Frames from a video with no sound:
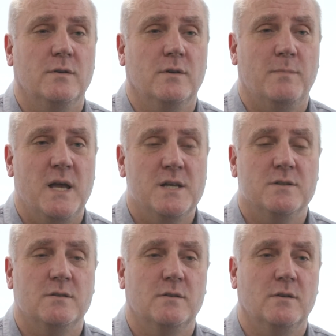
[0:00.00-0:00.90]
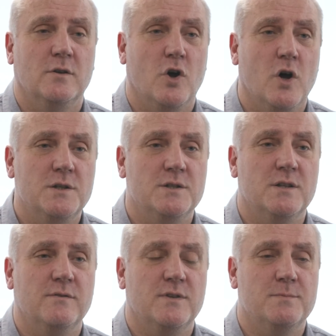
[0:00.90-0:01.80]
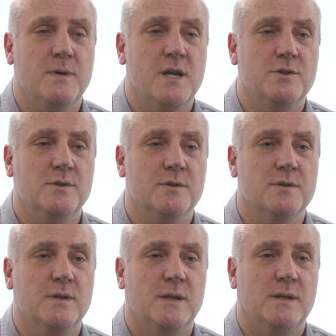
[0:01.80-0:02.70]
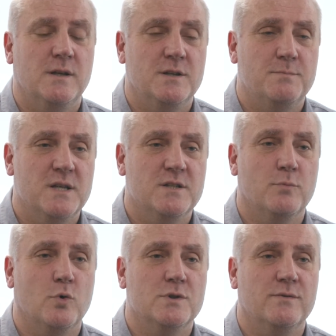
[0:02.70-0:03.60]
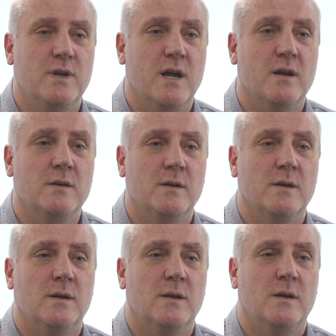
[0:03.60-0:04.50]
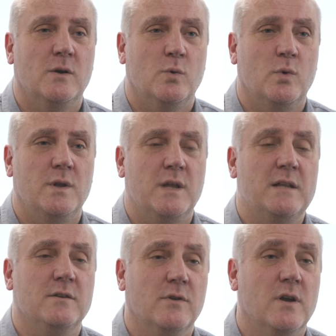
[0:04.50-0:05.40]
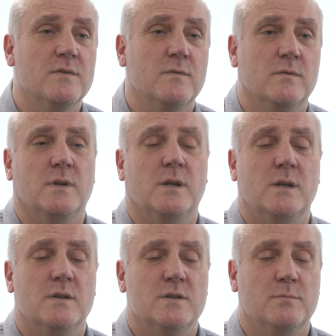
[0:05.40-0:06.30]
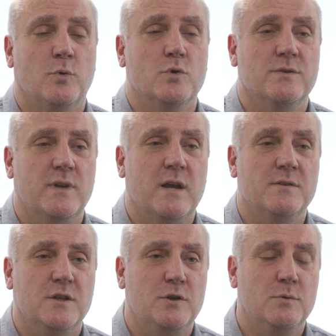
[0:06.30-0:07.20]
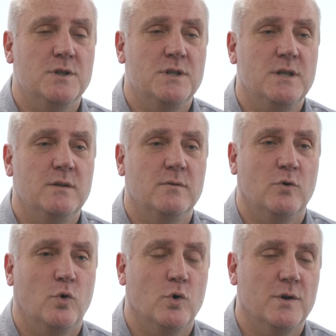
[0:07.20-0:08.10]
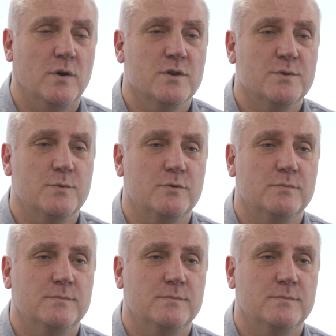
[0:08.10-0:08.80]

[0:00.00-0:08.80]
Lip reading: the best and kindest thing for these patients is best supportive care, with end-of-life supportive care in the community or in the hospital.